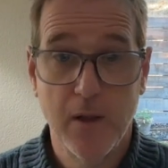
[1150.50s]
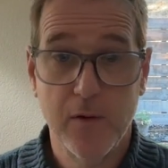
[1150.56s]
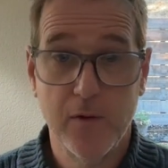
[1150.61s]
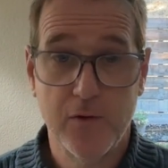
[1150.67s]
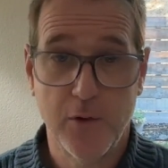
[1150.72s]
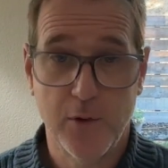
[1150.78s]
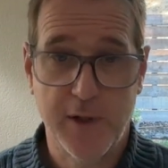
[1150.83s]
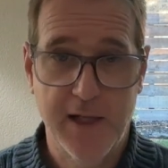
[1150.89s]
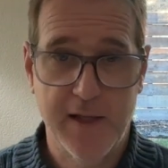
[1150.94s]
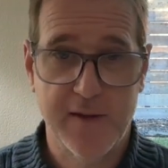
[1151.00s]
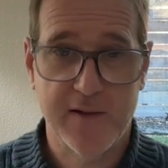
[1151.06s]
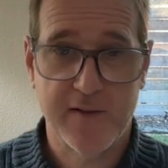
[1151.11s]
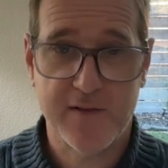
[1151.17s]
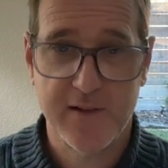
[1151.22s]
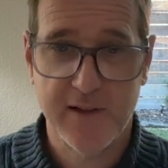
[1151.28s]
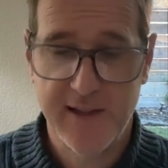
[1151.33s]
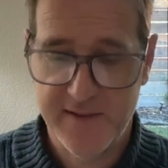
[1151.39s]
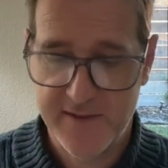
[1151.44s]
so again,
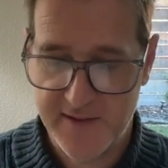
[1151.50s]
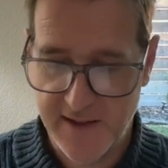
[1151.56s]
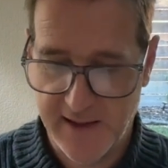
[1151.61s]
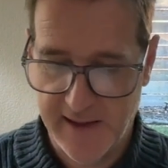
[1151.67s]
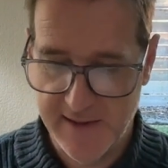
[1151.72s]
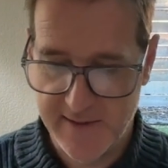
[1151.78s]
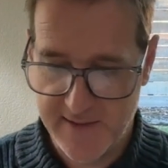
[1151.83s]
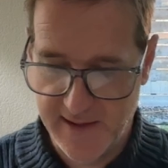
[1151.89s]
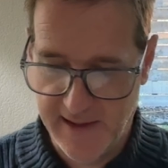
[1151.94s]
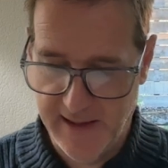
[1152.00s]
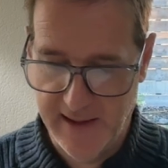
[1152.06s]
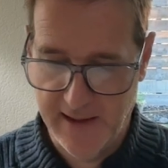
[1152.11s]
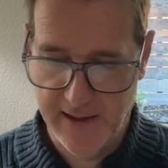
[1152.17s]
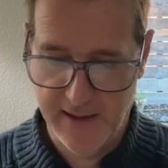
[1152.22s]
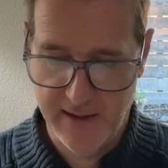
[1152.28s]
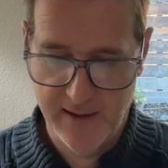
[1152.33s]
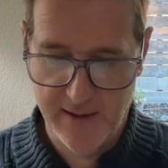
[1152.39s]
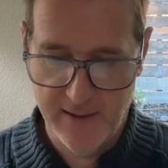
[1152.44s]
this listing is
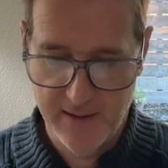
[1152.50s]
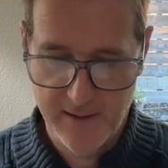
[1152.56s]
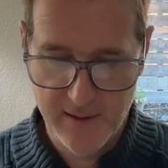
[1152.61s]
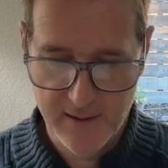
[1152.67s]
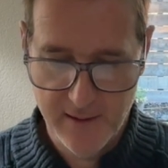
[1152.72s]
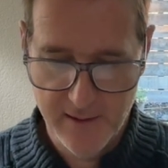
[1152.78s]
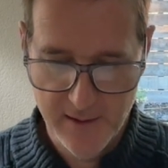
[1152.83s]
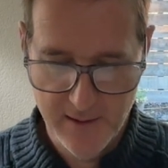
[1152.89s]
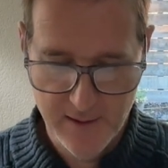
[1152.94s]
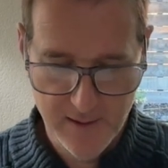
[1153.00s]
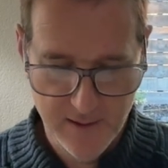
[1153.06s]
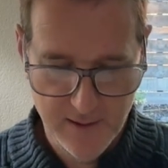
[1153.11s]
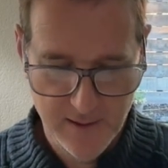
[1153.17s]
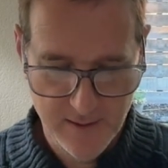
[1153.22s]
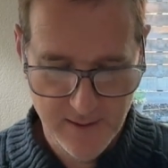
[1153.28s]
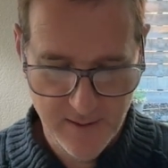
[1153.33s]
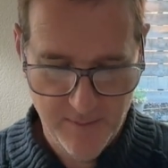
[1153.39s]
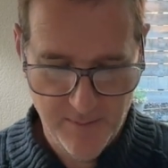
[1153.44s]
in
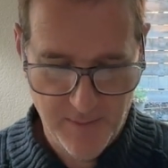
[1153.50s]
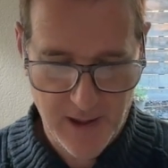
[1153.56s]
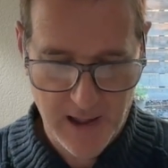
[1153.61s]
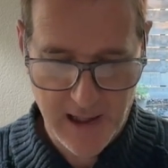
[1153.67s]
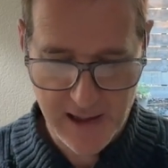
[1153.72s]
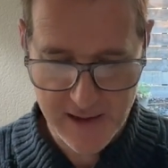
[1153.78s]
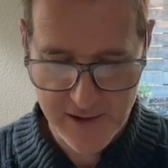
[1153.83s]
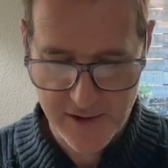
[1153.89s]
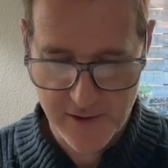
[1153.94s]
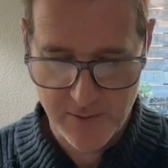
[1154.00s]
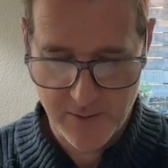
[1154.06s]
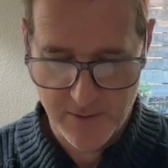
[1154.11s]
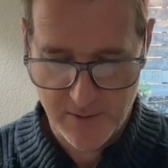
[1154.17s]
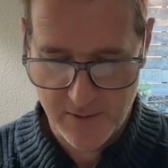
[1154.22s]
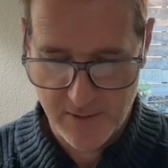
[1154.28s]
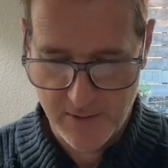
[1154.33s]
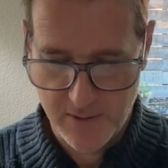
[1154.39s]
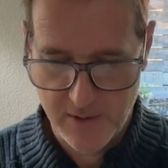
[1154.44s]
the
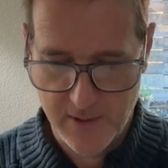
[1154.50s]
module.